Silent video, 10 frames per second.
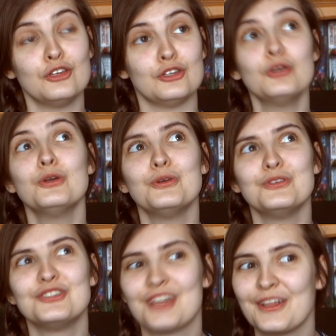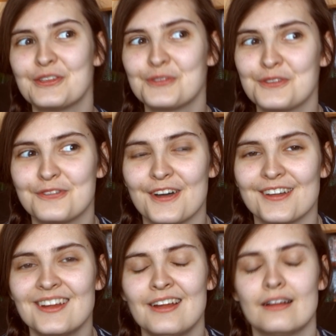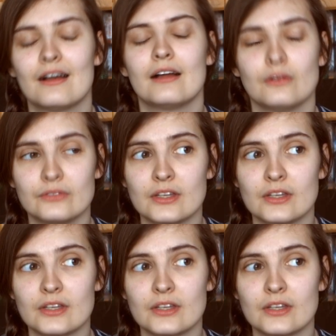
huge Taylor Swift fan. I love